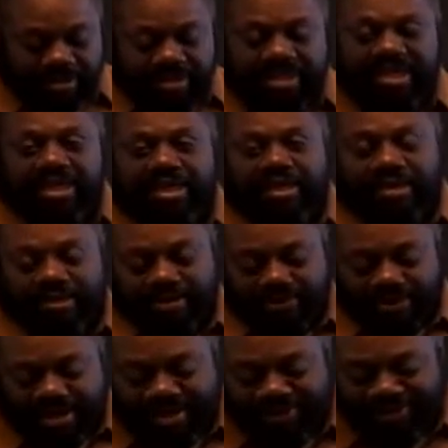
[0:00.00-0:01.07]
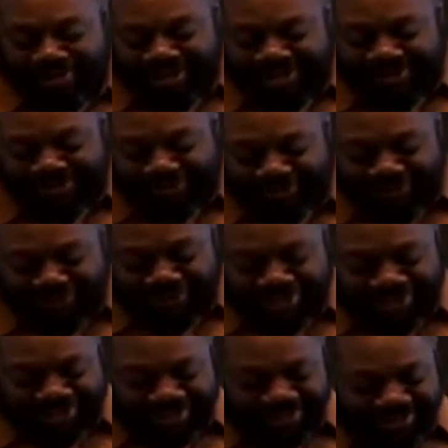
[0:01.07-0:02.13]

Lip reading: the Ohio State University.